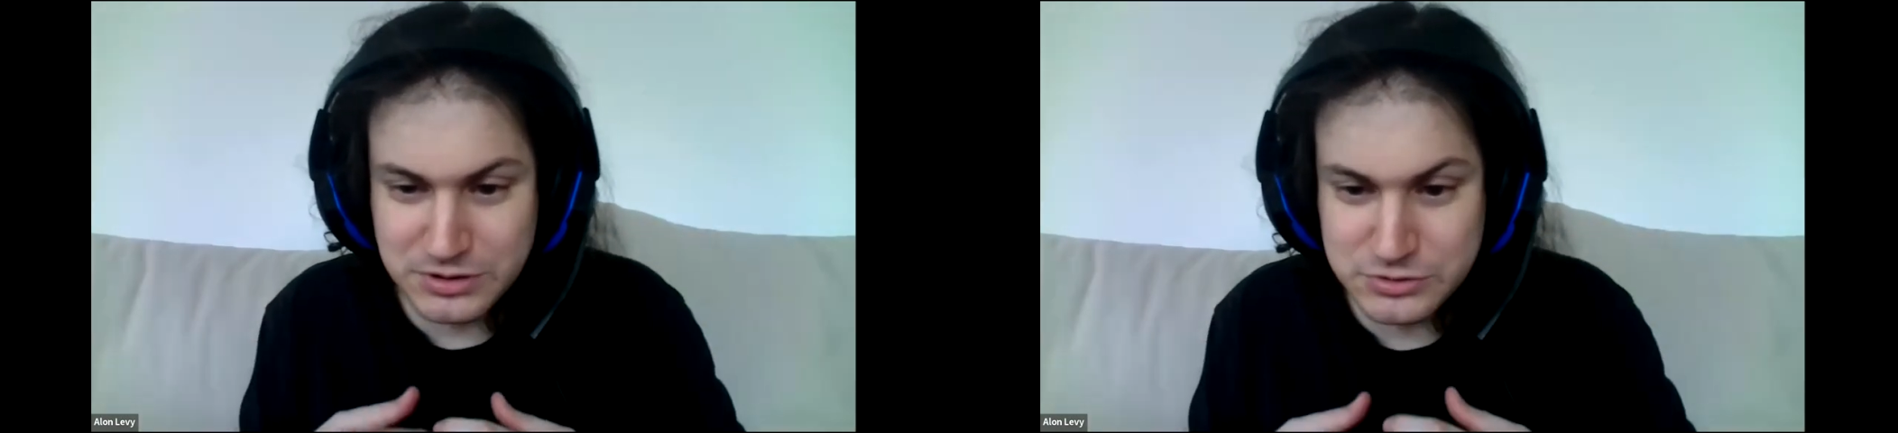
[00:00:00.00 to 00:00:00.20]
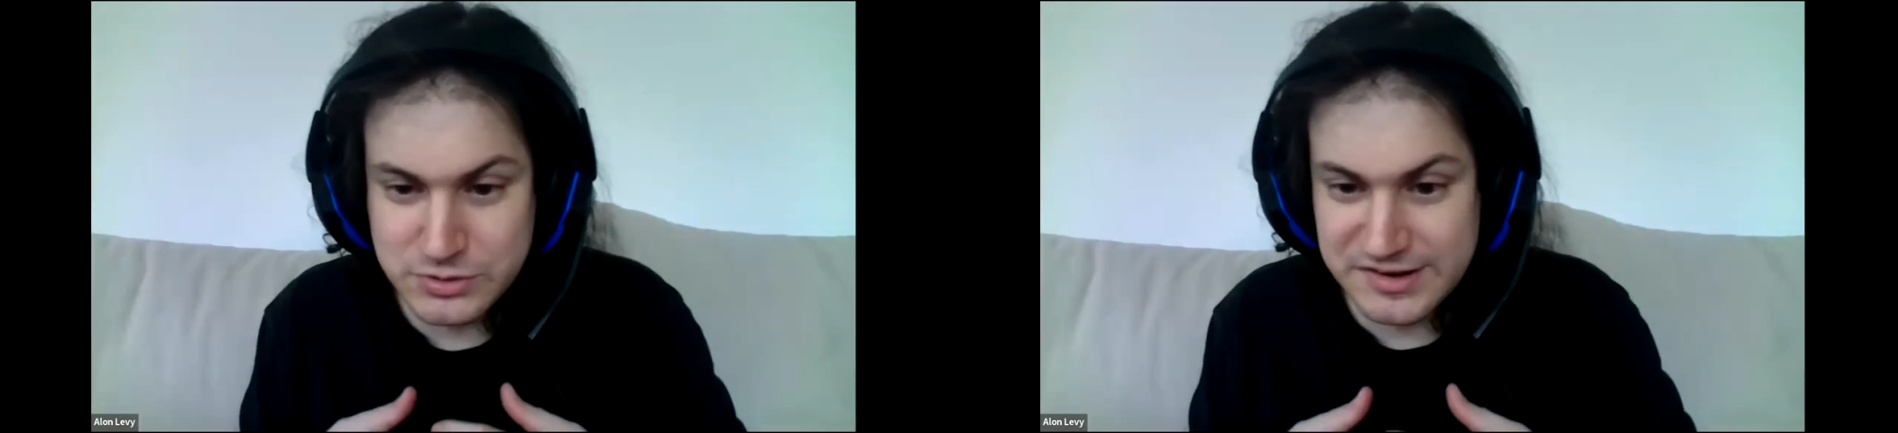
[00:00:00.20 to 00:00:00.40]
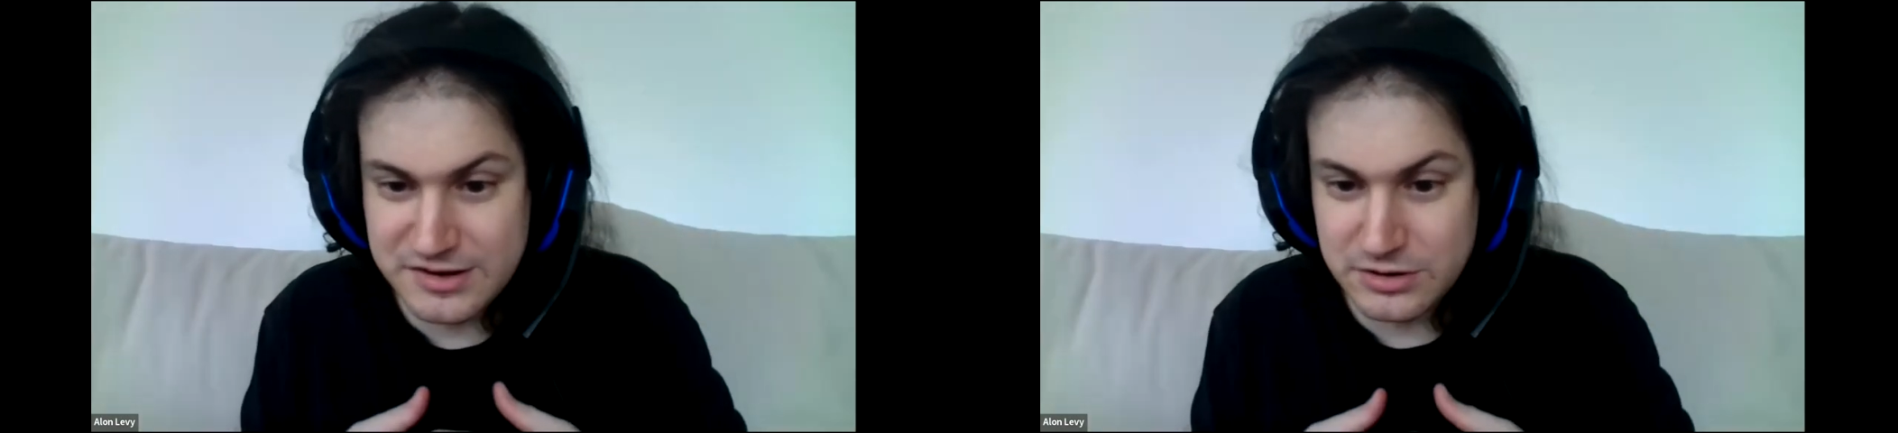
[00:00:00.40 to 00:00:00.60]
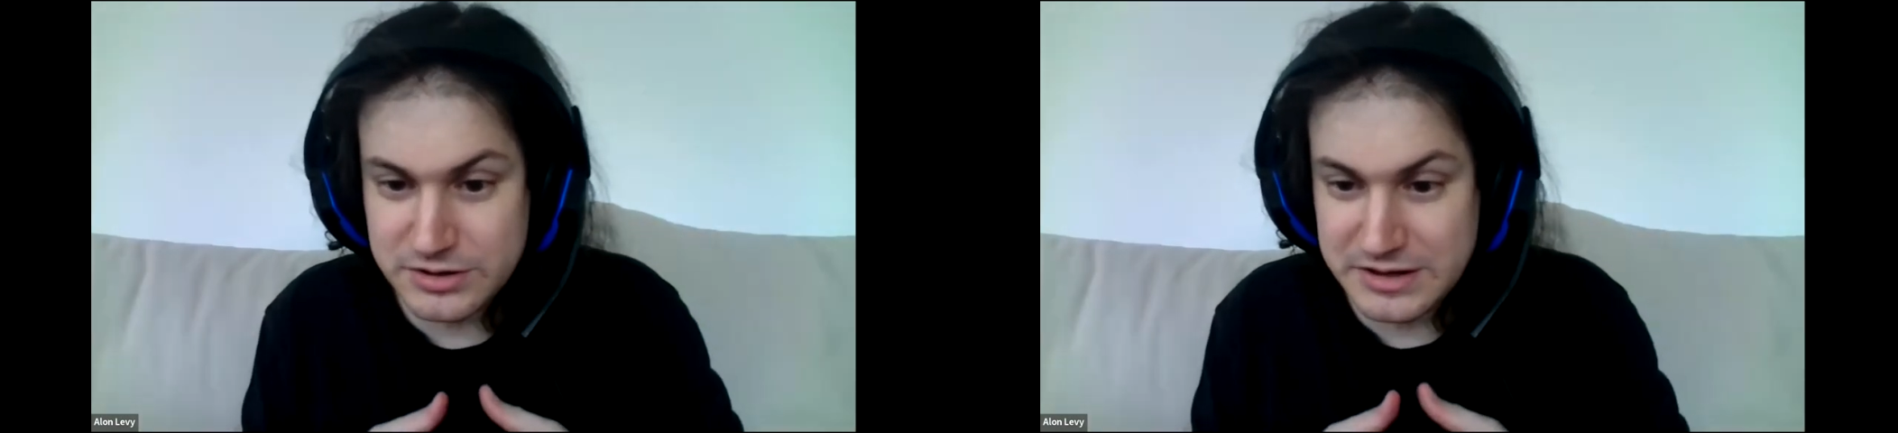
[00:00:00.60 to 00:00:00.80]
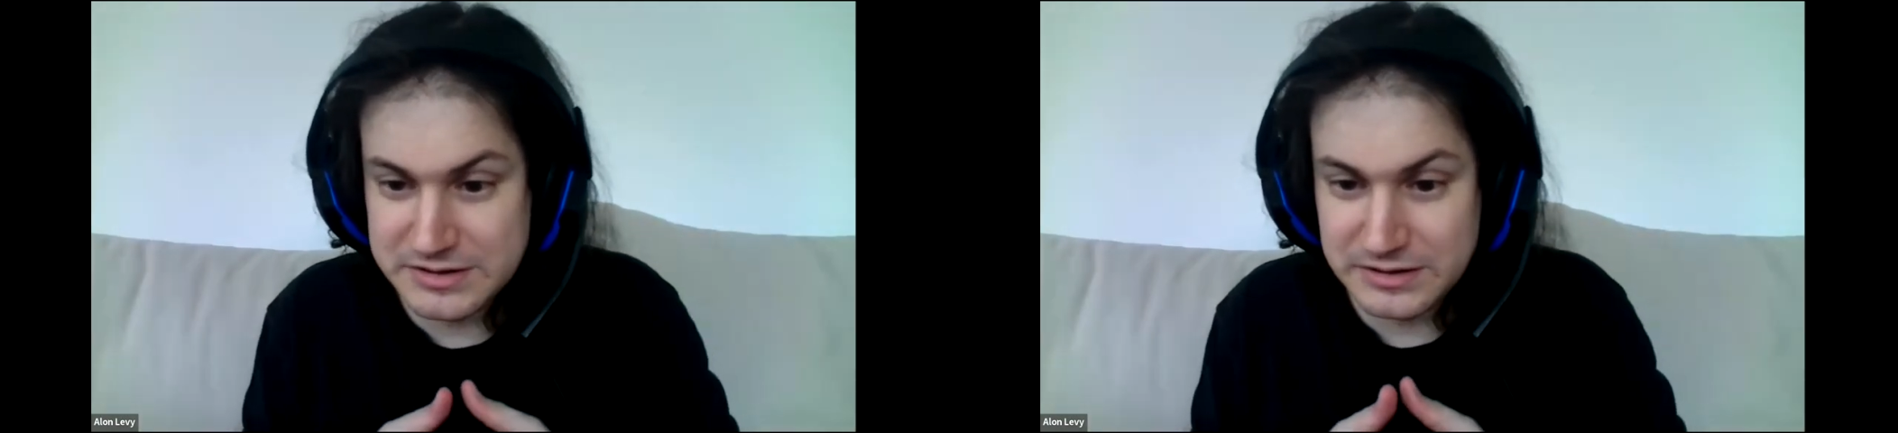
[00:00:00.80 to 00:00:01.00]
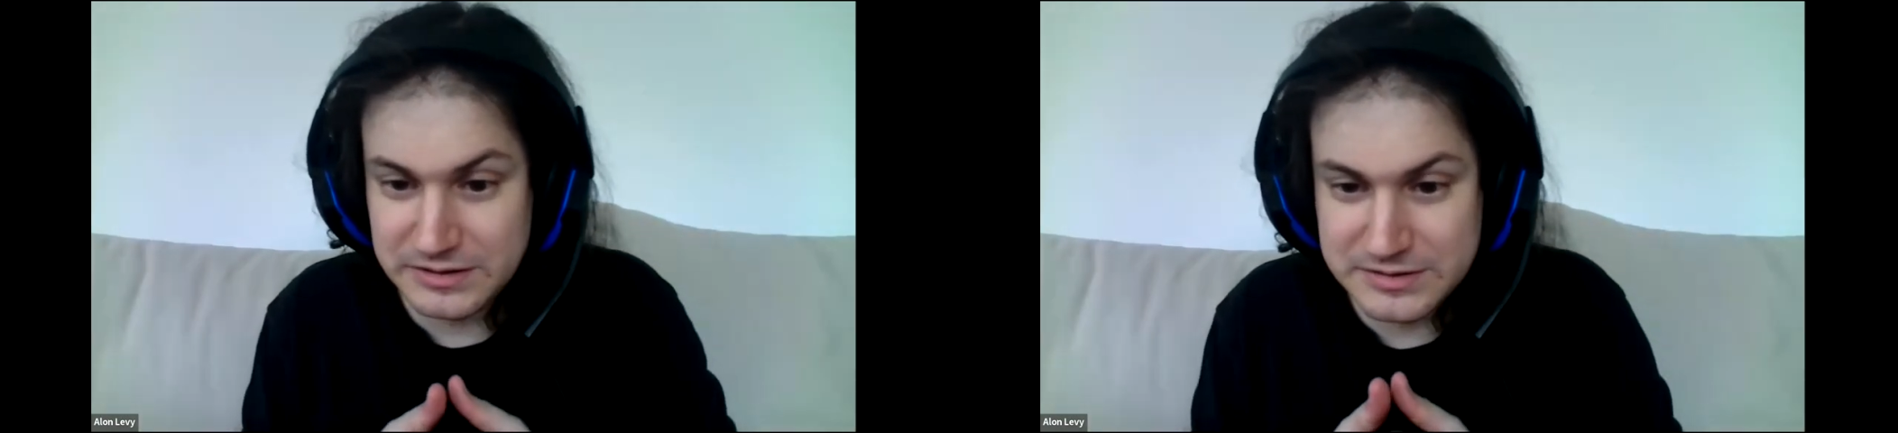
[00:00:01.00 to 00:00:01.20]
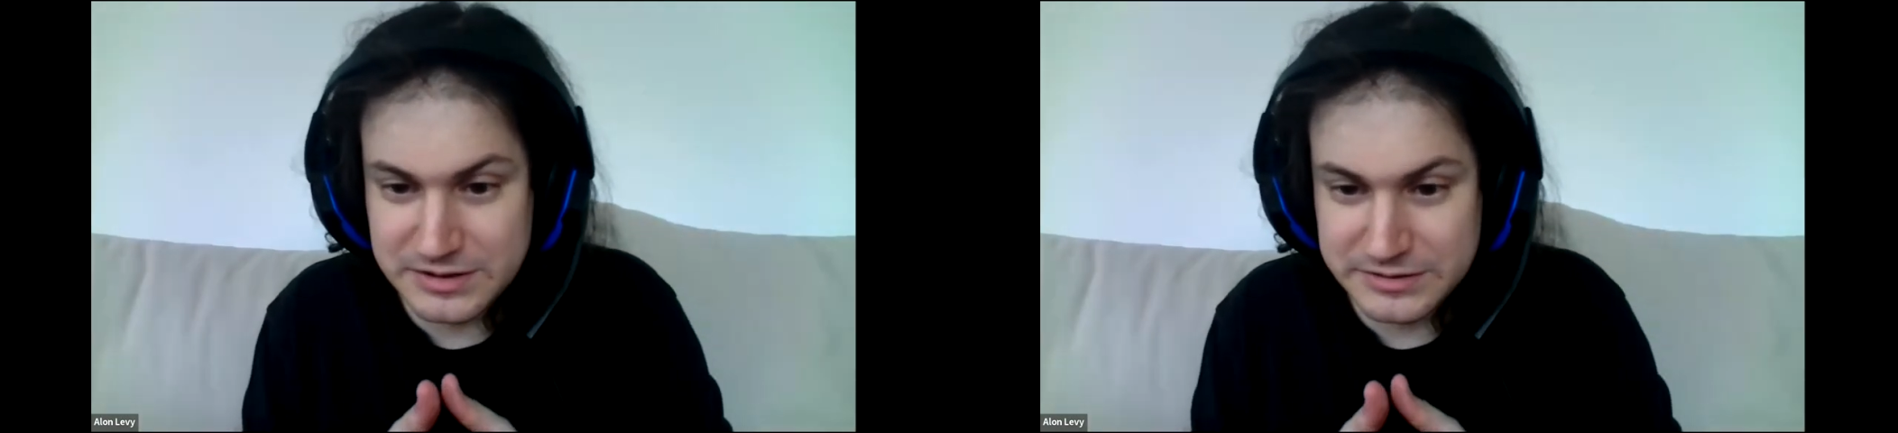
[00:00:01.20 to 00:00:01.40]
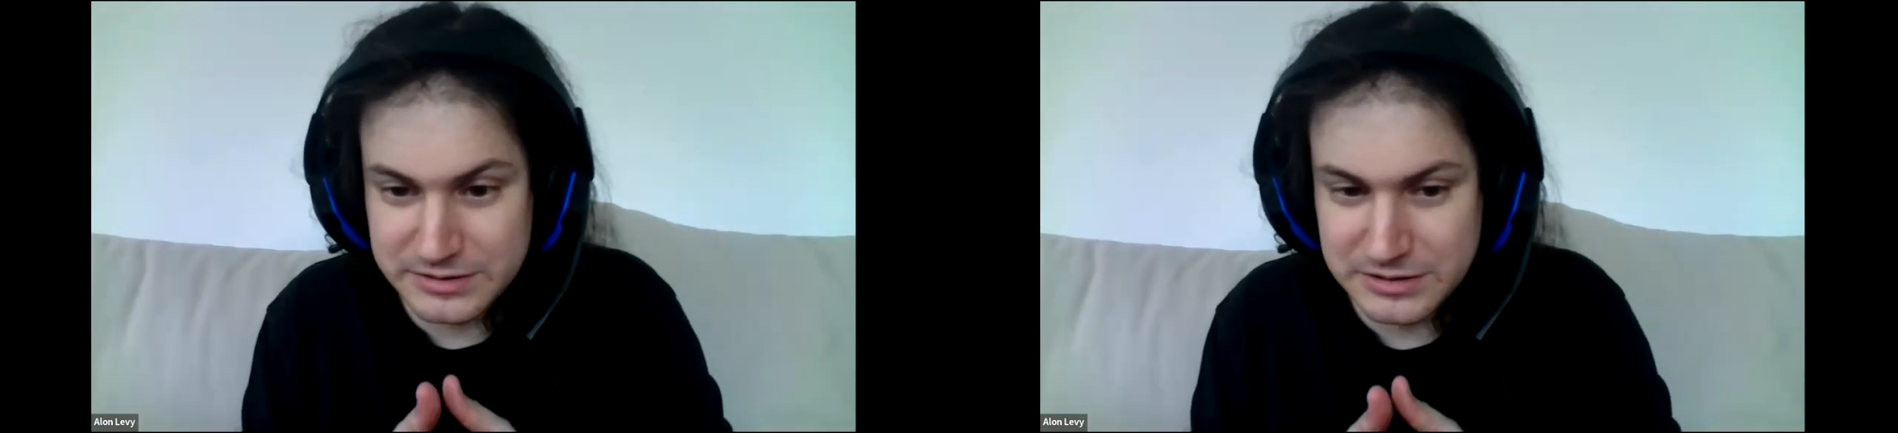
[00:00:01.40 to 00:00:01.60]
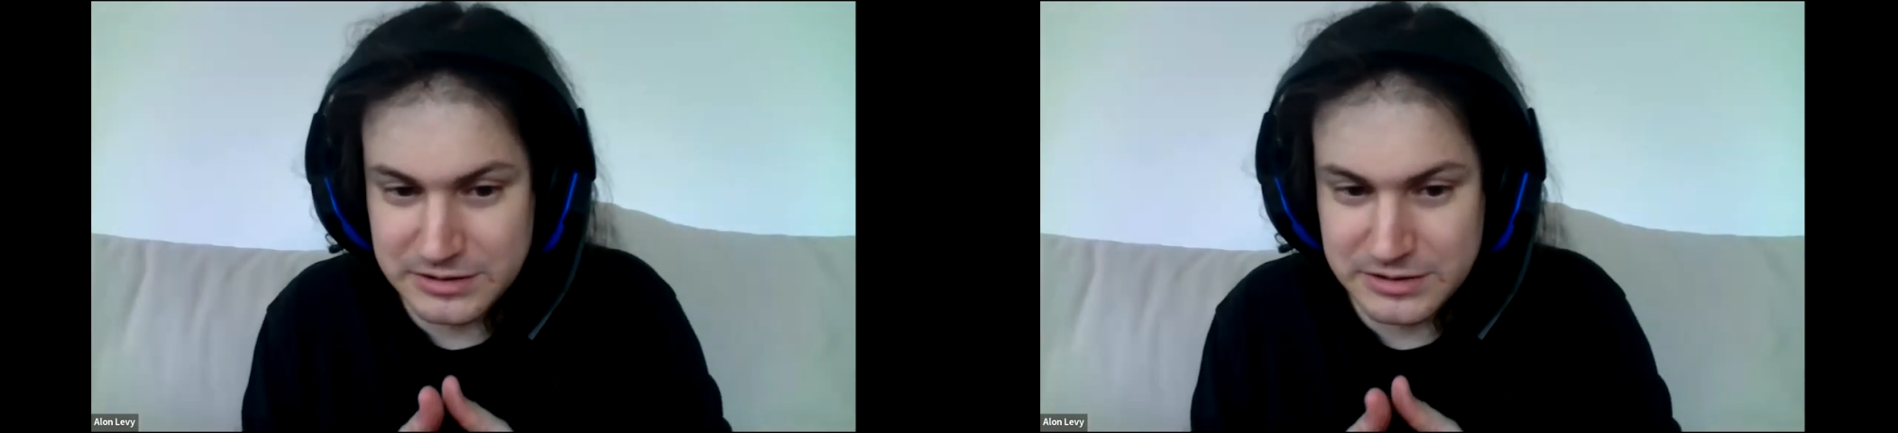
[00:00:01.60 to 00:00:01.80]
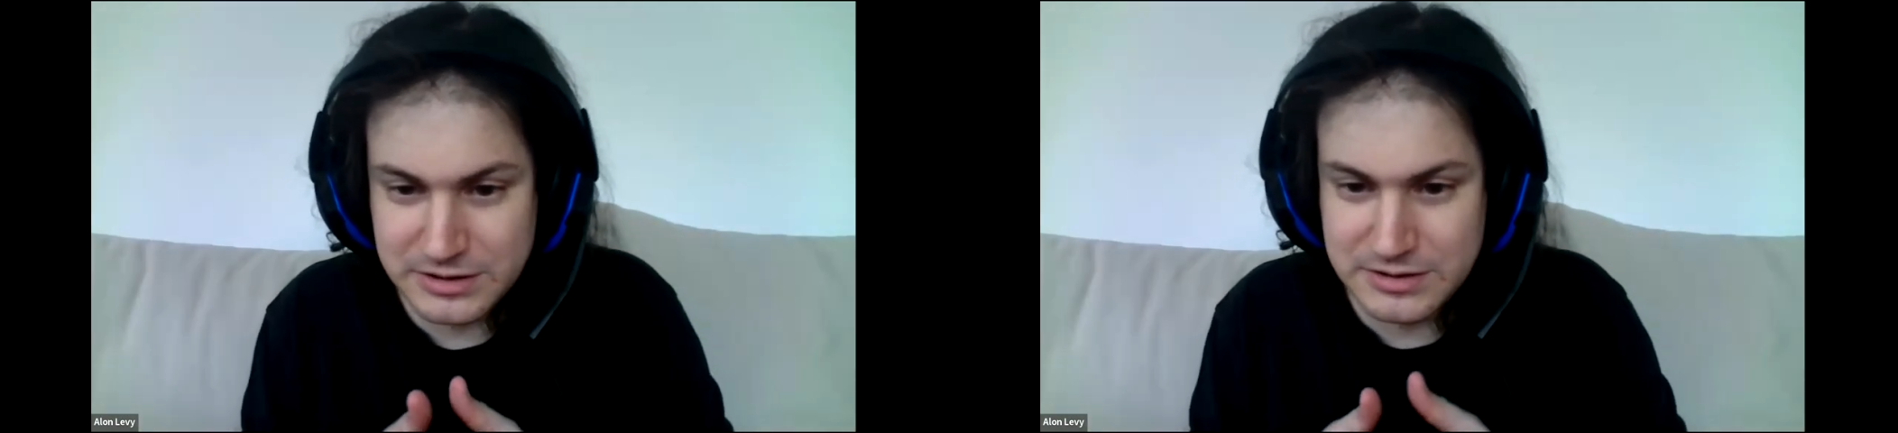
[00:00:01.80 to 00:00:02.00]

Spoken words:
transcontinental tunnel